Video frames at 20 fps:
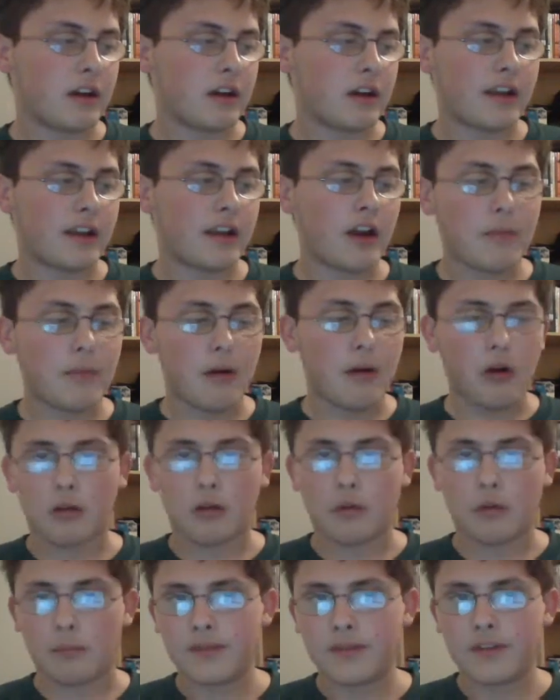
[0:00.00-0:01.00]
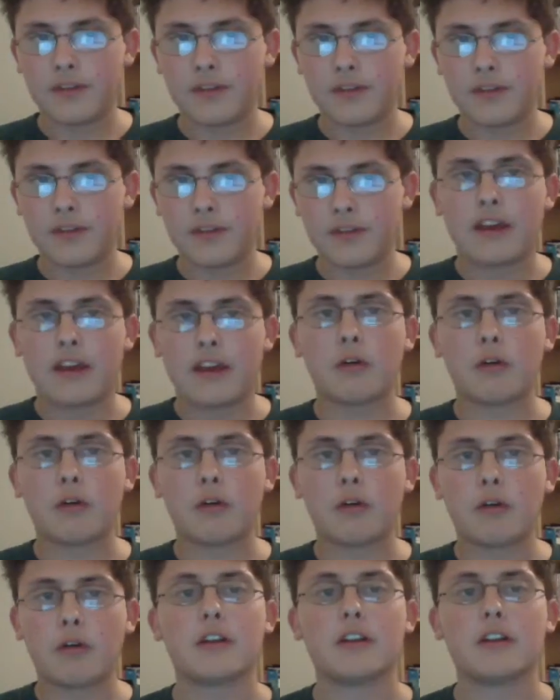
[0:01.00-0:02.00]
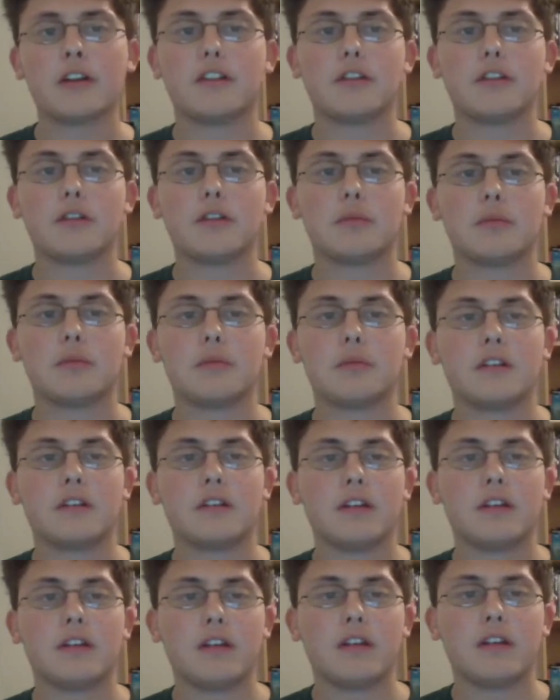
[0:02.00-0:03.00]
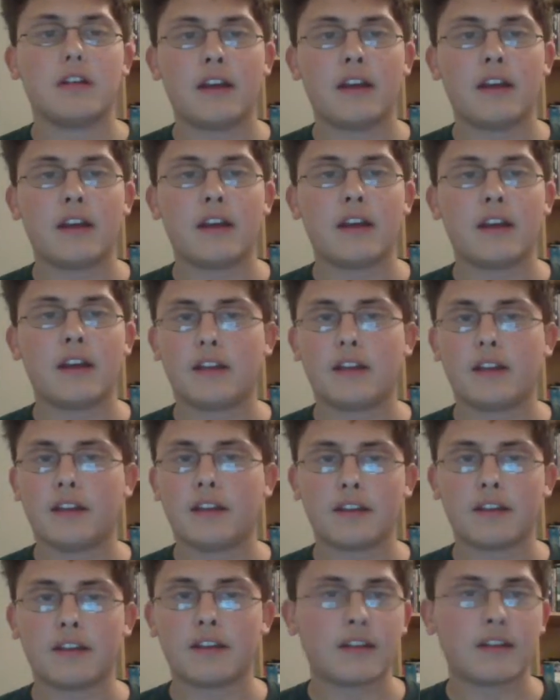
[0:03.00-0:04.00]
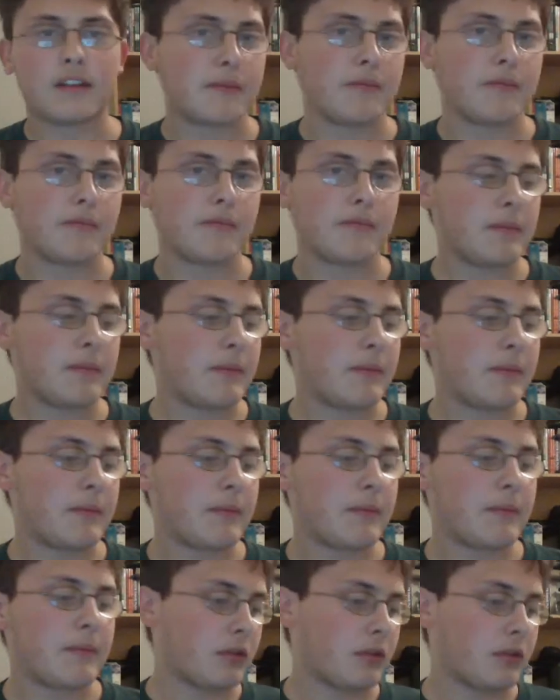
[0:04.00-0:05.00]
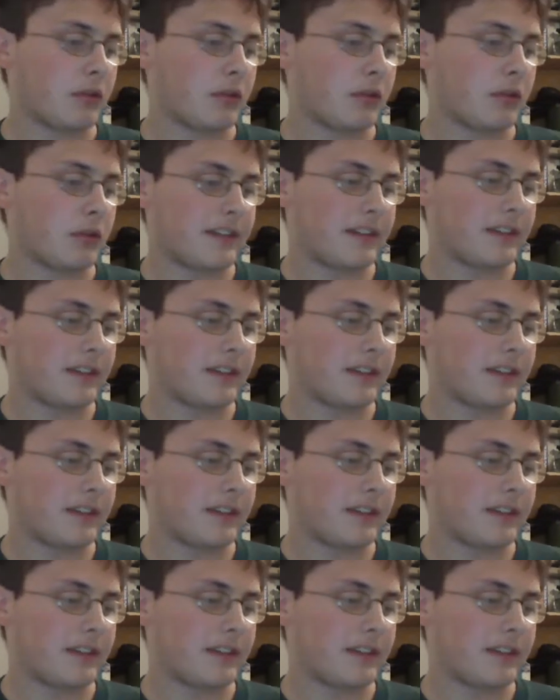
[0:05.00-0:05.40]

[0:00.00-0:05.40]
I come home and I want to go on YouTube, and this has been my ritual since